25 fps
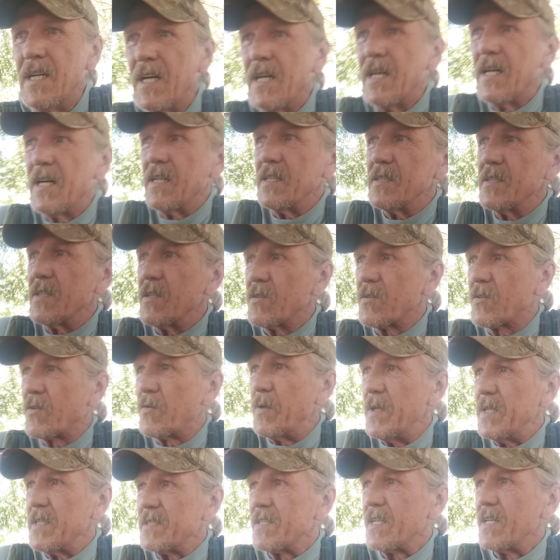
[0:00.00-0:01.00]
a little
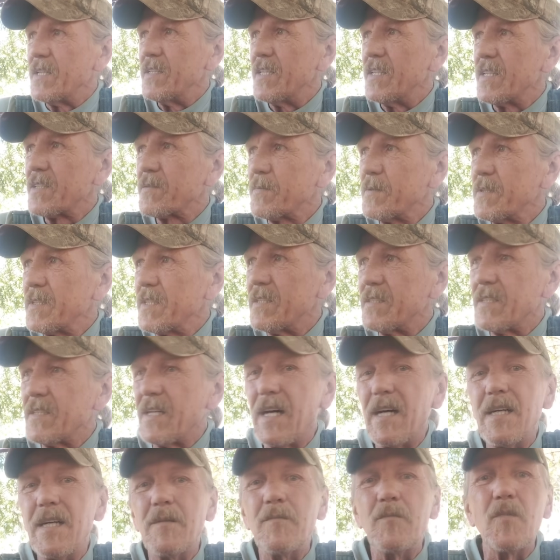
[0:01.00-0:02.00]
quits on this one because
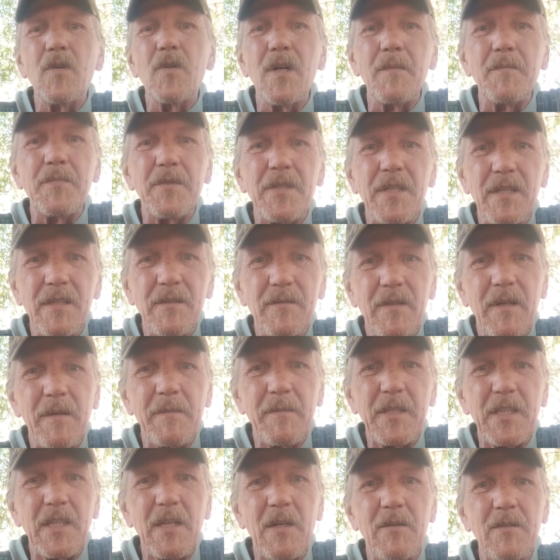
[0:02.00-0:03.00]
I am whooped. We've
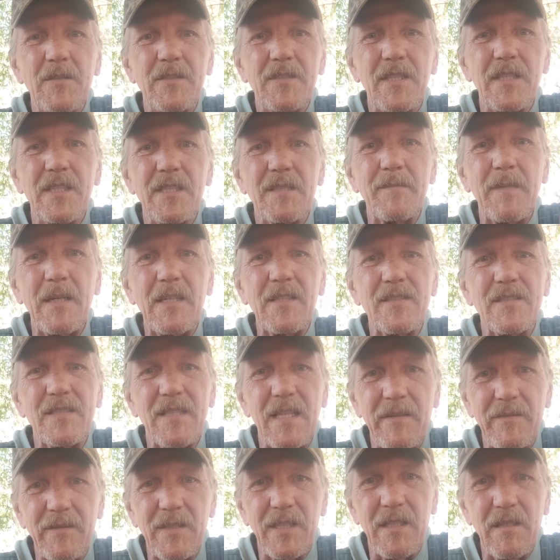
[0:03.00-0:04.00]
been going since about
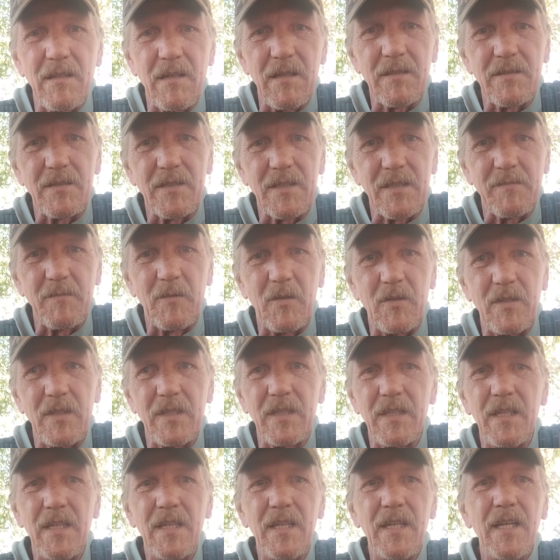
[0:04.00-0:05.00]
7 o'clock this
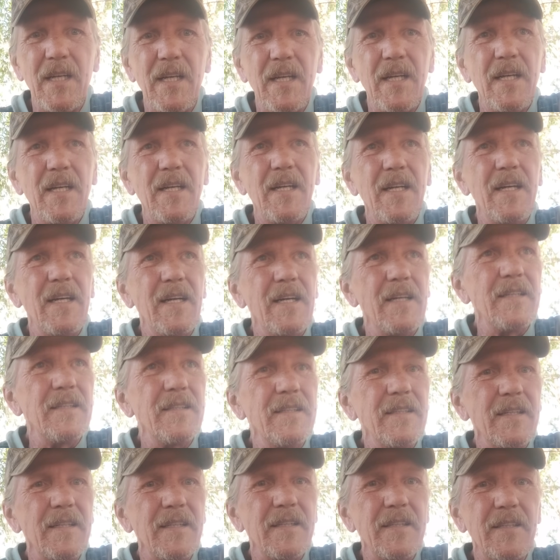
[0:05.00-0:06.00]
morning. And
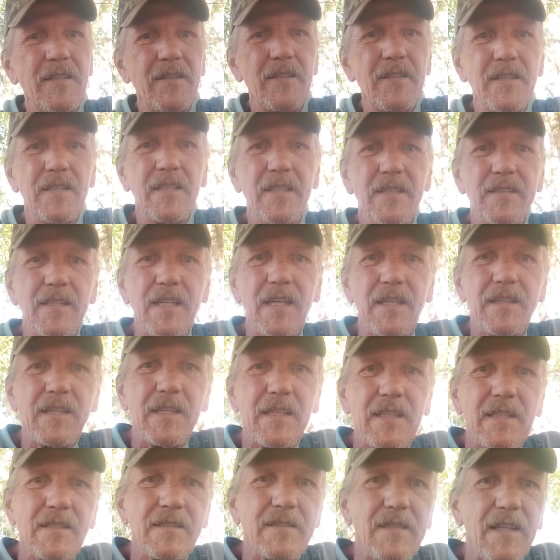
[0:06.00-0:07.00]
here it is. I
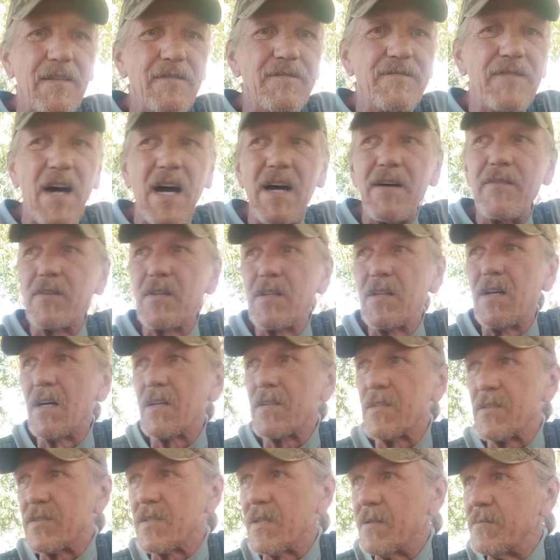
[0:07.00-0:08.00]
think it's like 5
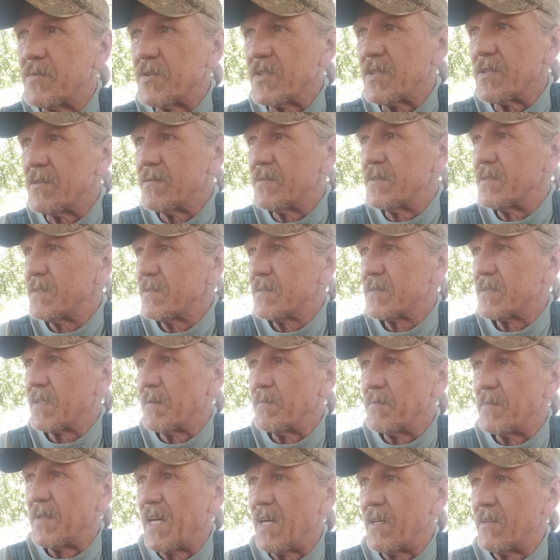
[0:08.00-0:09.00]
o'clock or something
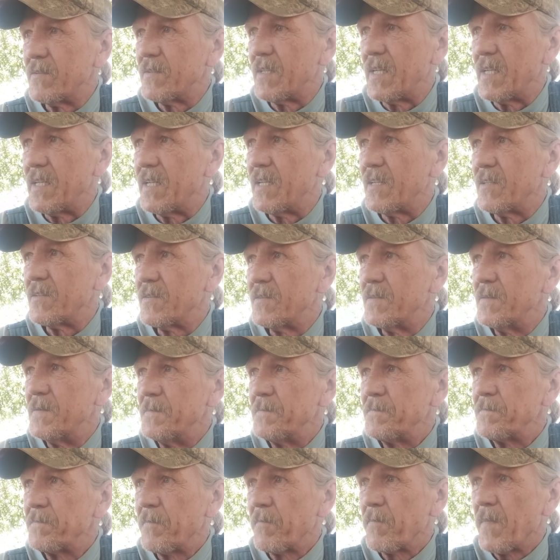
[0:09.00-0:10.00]
now, right now.
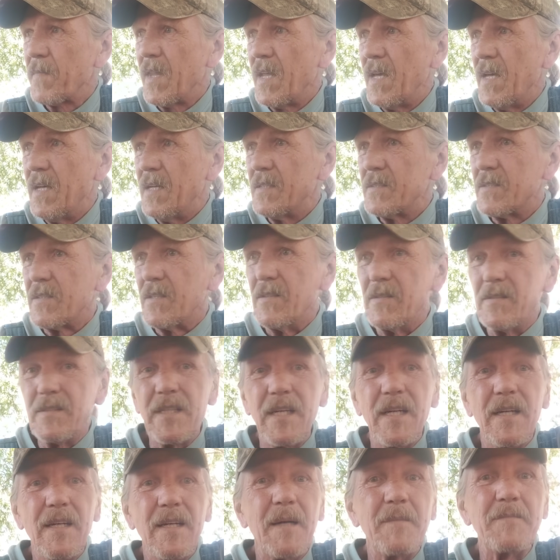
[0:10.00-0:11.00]
So
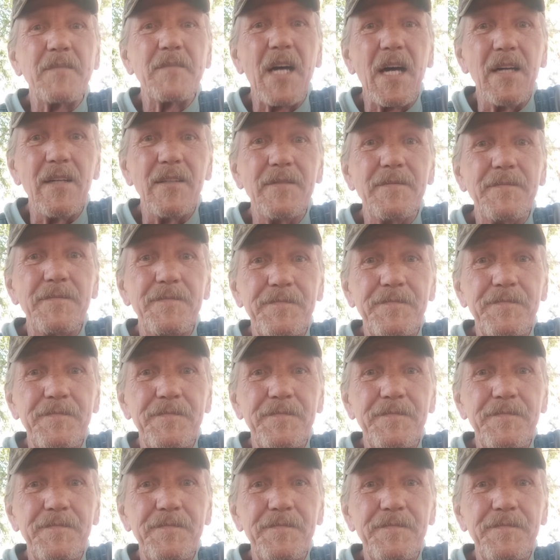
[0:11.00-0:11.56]
yeah, I'm tired.